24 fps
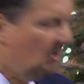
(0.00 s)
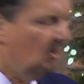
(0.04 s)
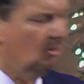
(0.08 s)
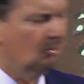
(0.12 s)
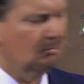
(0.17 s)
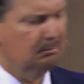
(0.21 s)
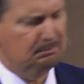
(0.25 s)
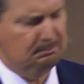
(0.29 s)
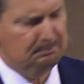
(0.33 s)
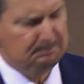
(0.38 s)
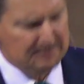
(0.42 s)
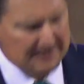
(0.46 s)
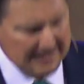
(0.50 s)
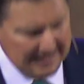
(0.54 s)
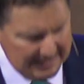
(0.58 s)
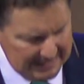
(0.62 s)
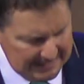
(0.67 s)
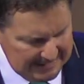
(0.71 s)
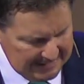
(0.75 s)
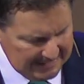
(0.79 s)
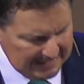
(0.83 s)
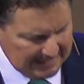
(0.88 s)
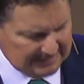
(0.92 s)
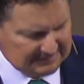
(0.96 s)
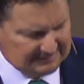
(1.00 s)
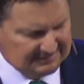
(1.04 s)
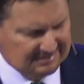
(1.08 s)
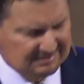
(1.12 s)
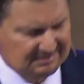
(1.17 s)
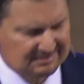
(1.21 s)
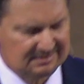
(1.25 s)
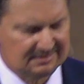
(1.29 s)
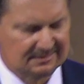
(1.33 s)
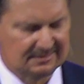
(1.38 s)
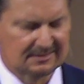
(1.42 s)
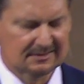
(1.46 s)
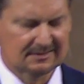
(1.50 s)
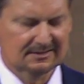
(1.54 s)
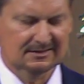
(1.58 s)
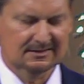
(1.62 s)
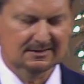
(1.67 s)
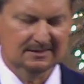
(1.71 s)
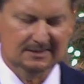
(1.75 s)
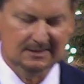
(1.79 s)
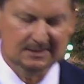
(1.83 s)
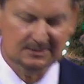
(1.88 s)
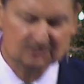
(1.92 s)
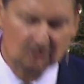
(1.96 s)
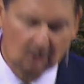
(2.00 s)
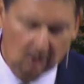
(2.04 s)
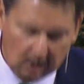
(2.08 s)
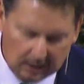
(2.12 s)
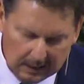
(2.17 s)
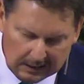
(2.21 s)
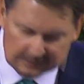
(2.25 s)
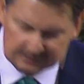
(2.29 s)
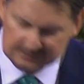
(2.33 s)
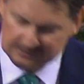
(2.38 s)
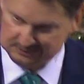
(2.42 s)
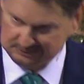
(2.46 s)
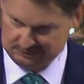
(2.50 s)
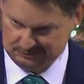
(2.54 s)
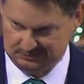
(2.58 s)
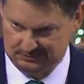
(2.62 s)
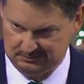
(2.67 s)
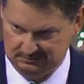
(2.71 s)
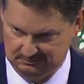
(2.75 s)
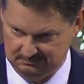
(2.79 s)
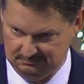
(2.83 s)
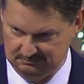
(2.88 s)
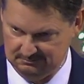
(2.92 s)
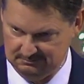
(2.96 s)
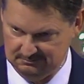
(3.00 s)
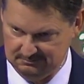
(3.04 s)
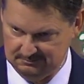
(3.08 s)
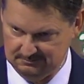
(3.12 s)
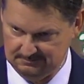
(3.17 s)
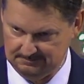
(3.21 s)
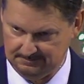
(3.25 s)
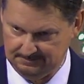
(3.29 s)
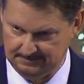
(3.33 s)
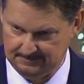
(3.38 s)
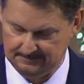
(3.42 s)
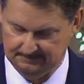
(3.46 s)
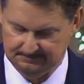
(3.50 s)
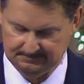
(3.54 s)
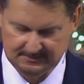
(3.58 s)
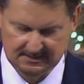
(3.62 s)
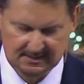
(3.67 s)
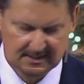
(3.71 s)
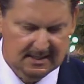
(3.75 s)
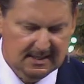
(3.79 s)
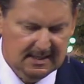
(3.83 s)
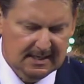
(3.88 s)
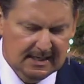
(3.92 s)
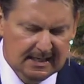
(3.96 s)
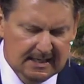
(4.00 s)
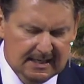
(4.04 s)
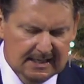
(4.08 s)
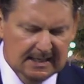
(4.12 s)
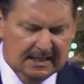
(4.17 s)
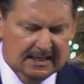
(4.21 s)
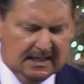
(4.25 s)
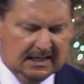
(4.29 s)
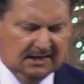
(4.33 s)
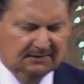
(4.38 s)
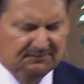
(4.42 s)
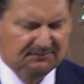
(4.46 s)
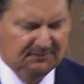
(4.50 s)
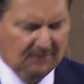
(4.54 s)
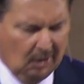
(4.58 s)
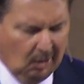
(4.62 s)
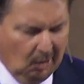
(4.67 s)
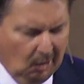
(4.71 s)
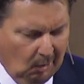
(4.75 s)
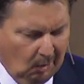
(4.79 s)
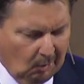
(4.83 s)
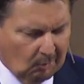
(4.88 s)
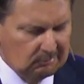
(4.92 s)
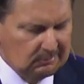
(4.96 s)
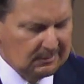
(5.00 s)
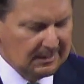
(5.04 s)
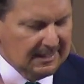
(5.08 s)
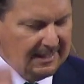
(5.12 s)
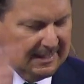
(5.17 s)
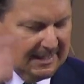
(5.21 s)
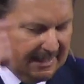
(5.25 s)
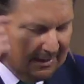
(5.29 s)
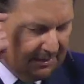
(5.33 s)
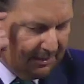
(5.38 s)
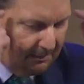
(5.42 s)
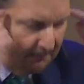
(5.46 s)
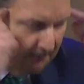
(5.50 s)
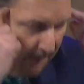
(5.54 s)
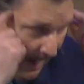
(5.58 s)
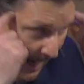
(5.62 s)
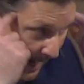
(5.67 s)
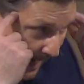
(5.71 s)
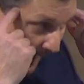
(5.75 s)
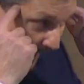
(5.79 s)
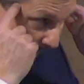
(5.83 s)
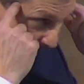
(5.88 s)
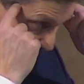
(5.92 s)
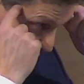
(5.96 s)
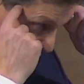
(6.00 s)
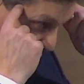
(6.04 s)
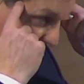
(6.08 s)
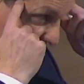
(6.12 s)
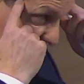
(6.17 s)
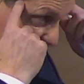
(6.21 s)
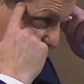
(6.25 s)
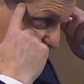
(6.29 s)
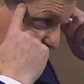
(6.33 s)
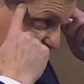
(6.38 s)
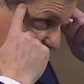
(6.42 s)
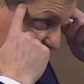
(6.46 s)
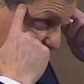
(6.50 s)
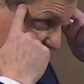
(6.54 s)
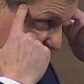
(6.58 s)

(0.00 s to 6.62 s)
Obedience is a heart issue. If only in the mind.